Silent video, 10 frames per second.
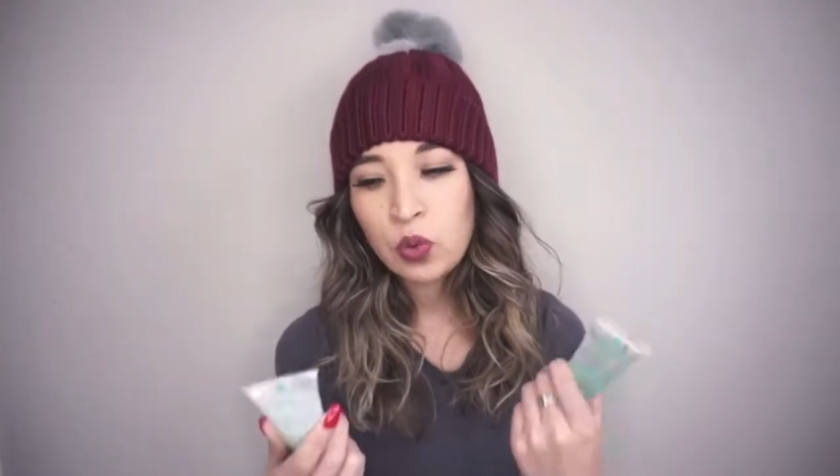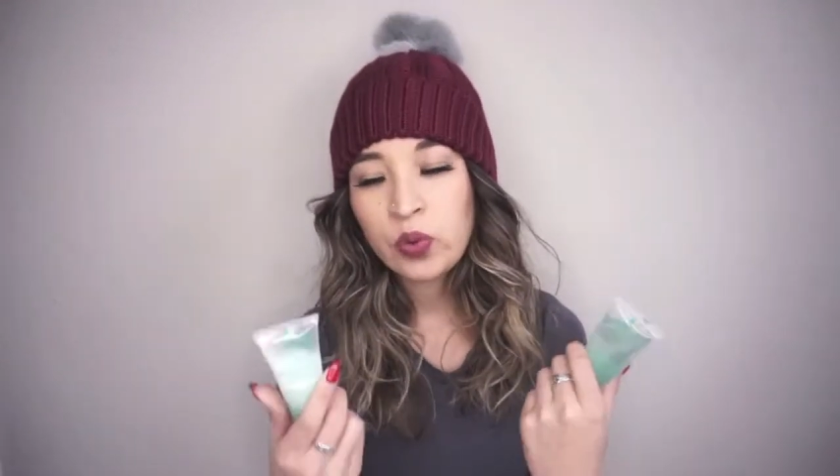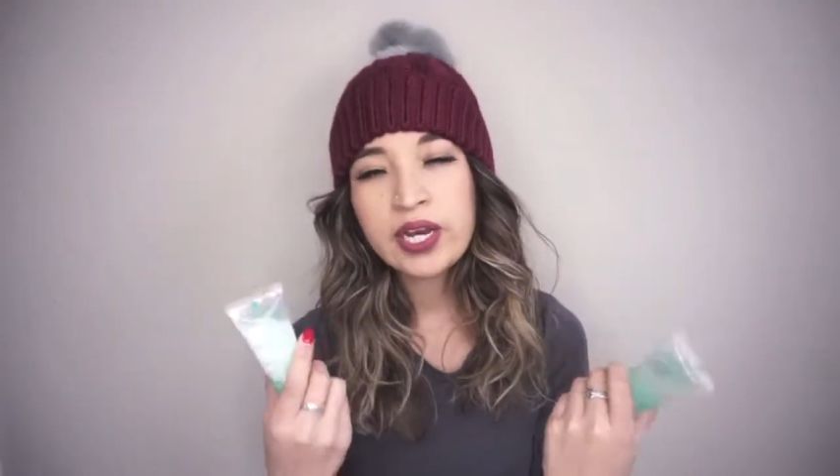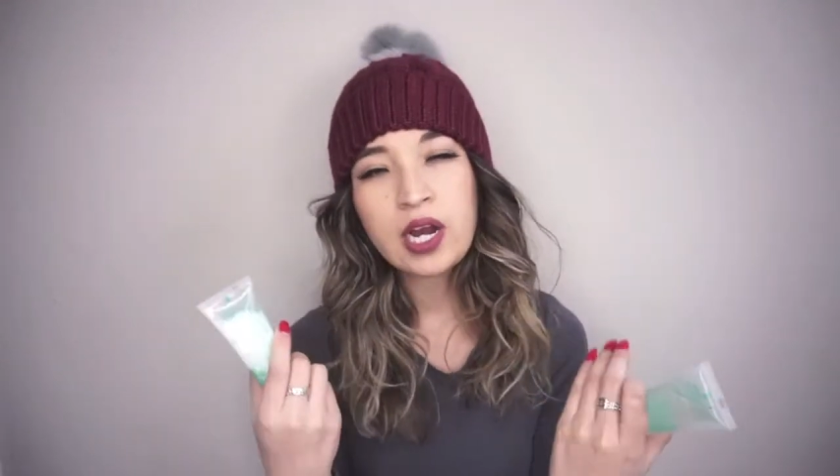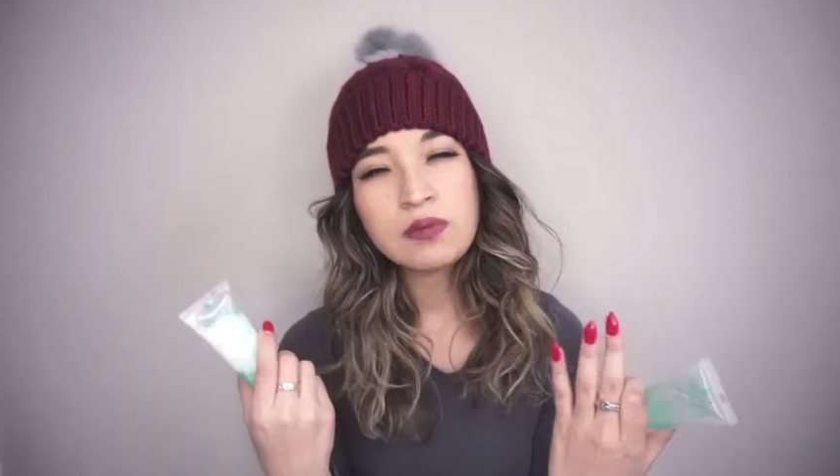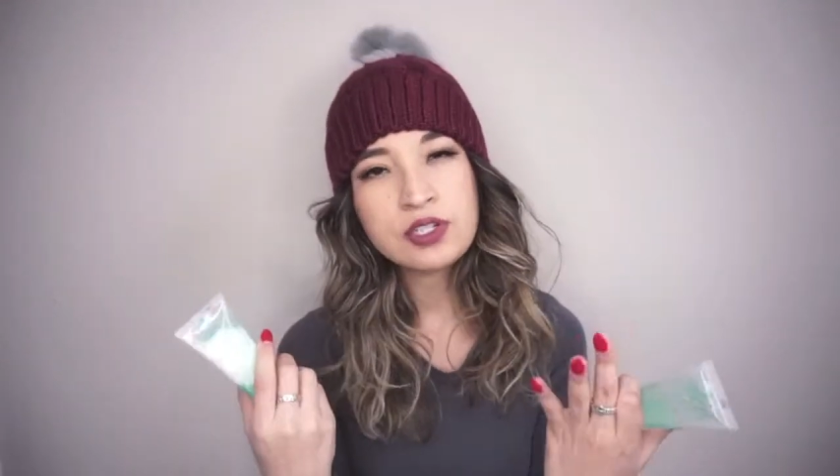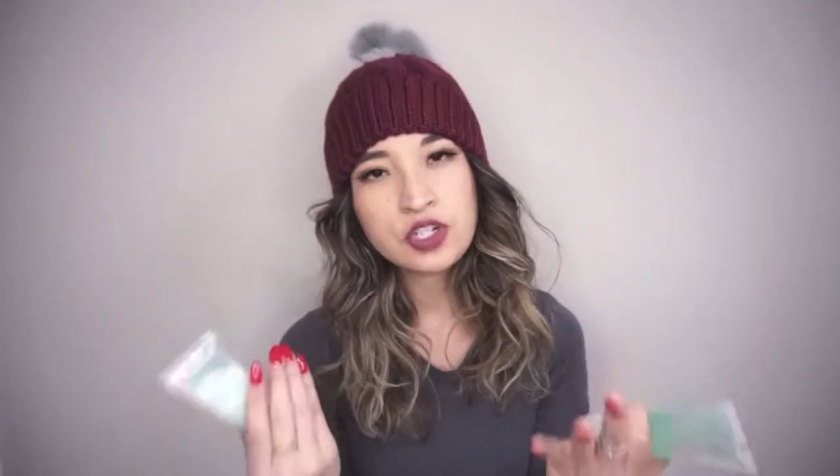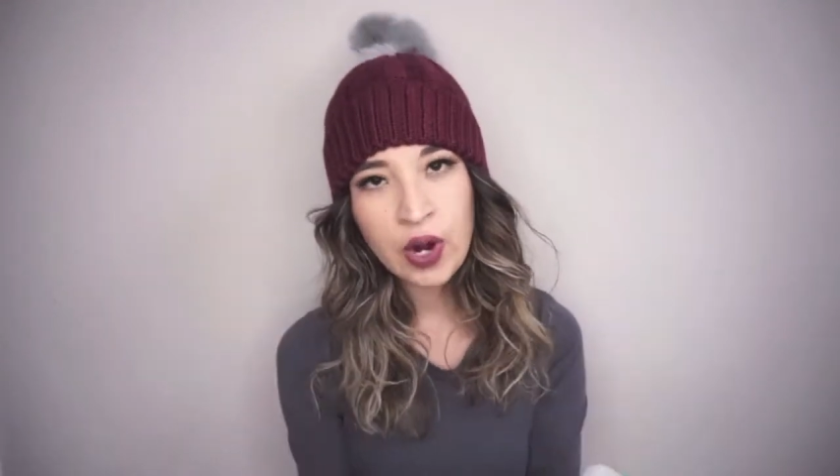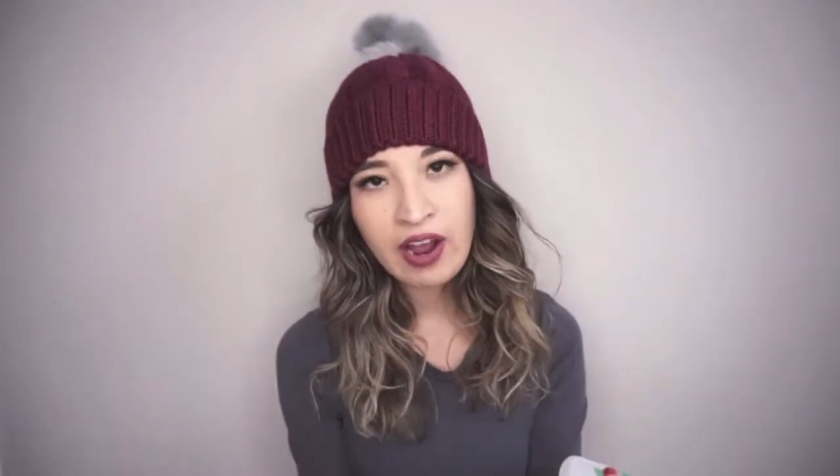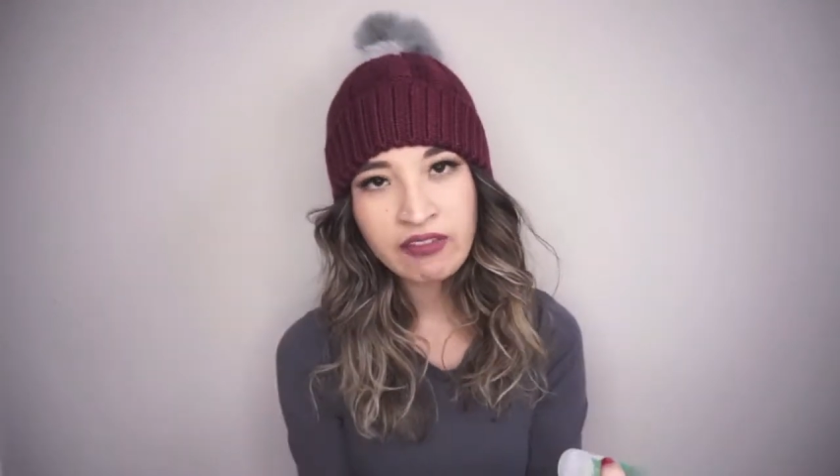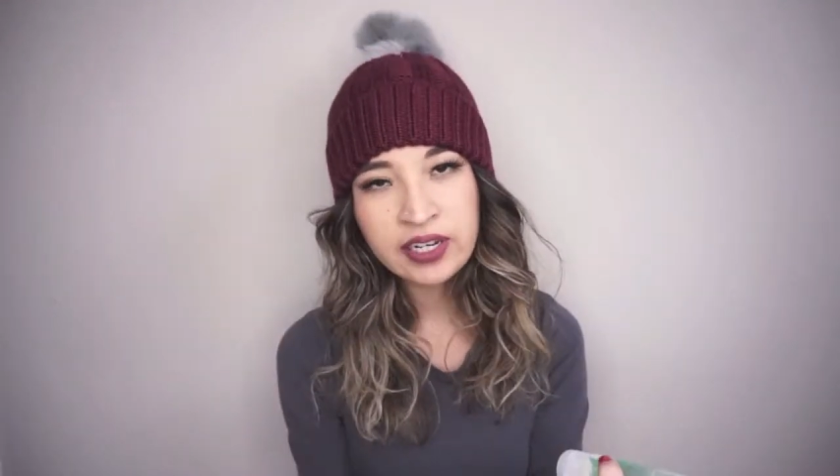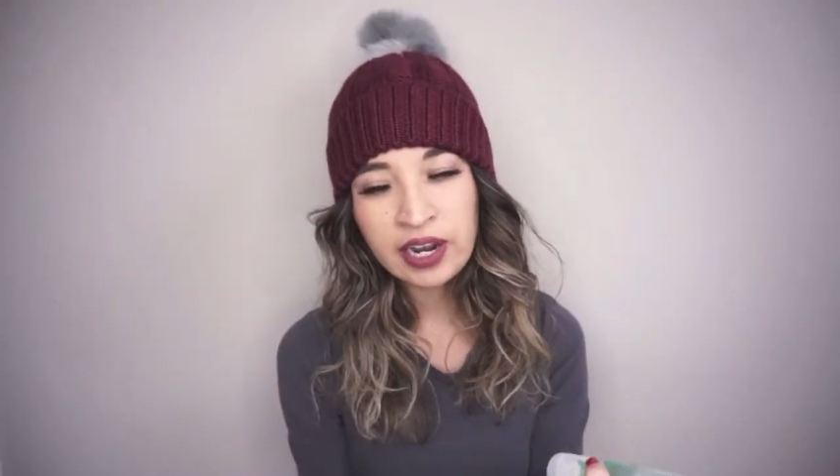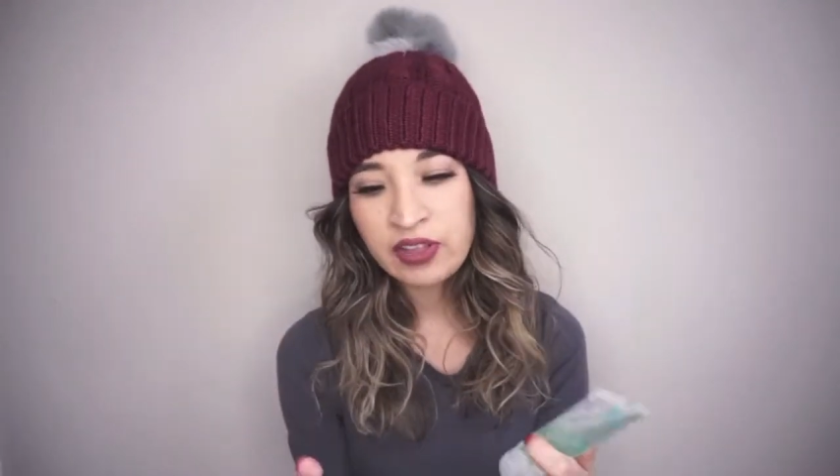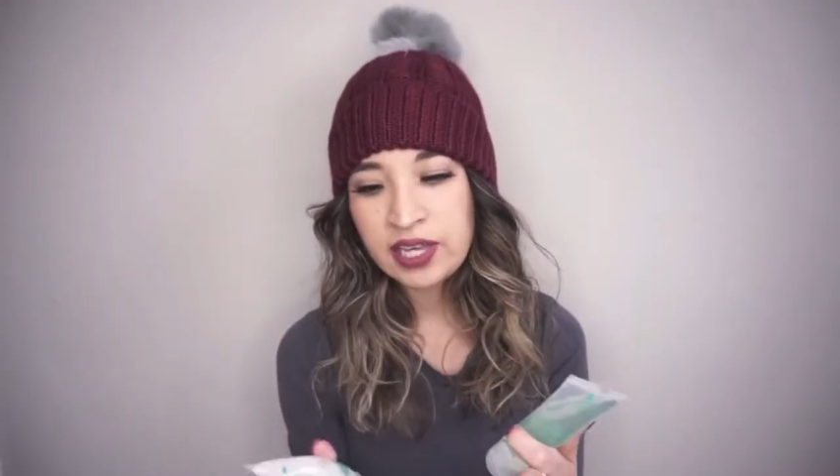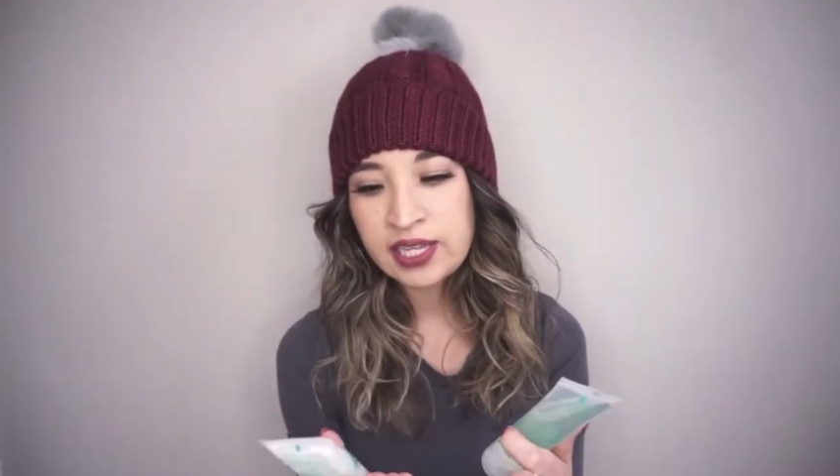when it comes to traveling,
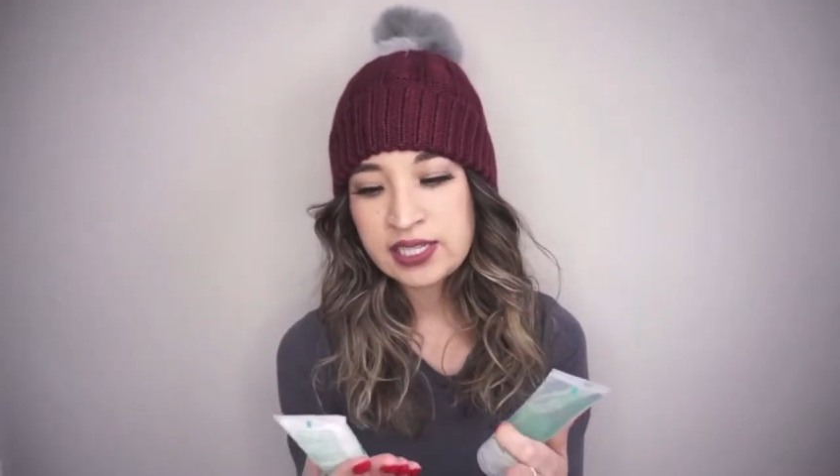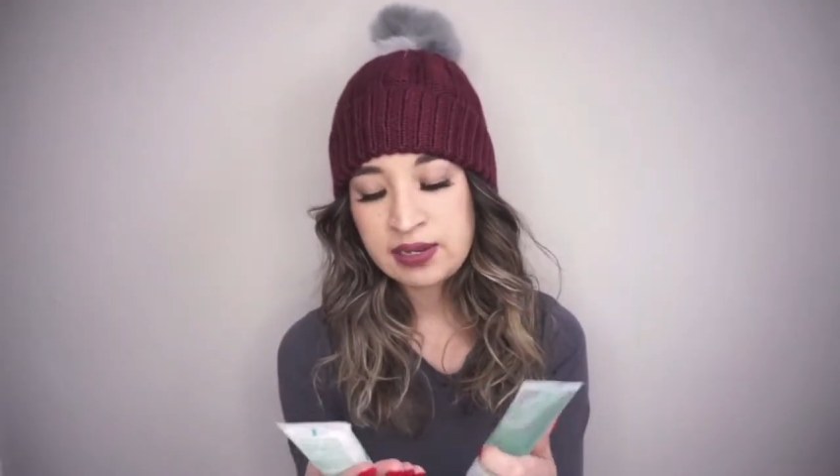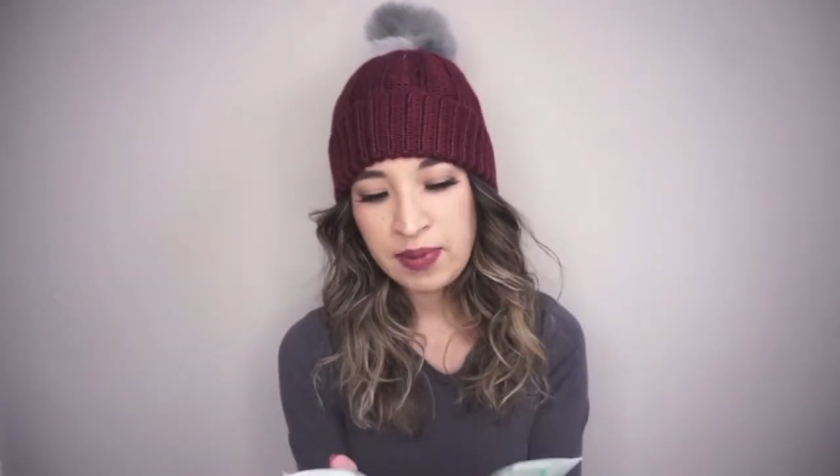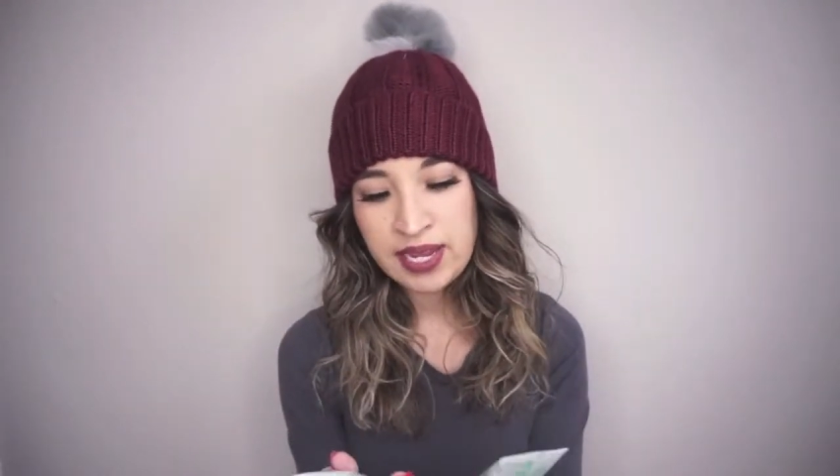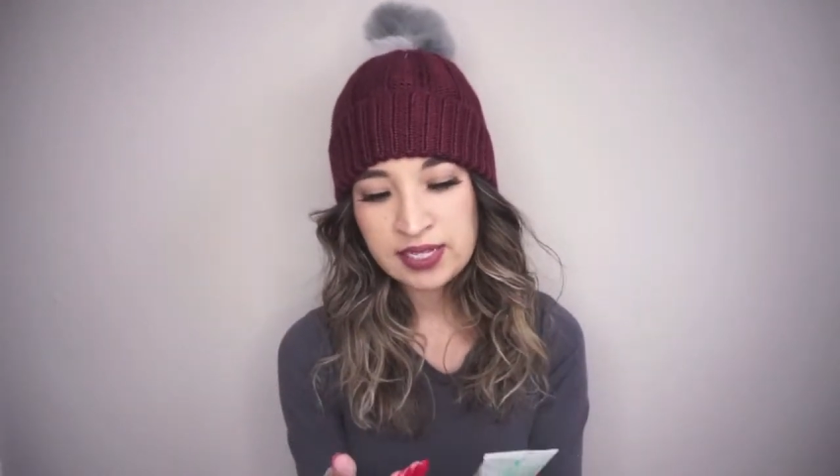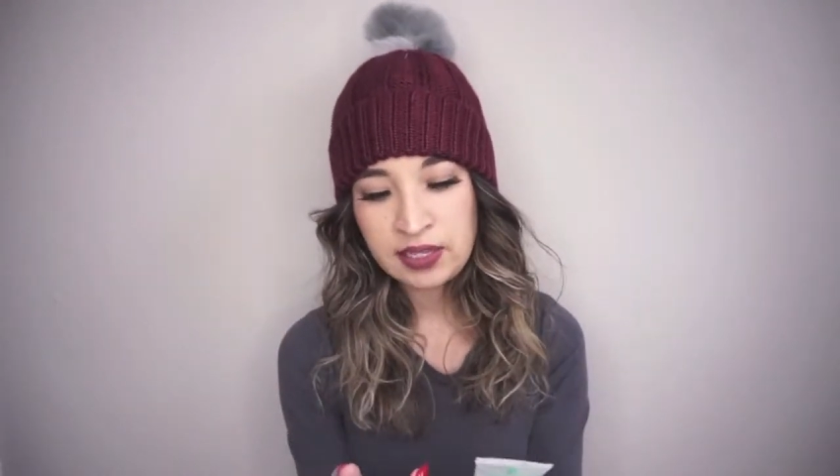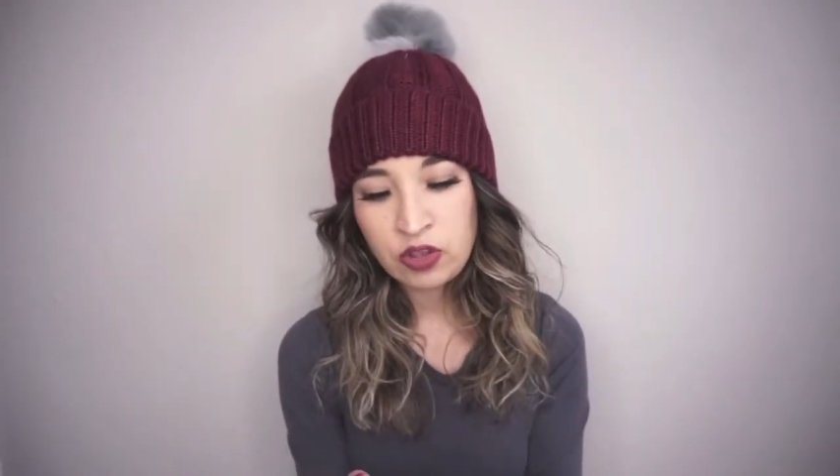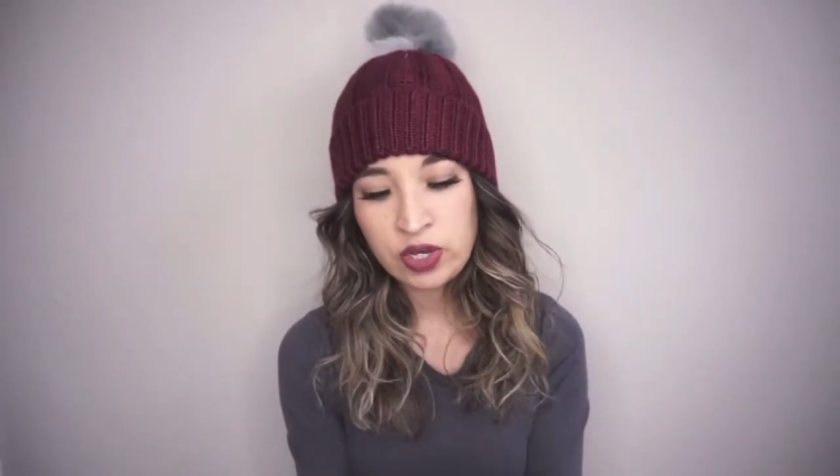I think it's amazing that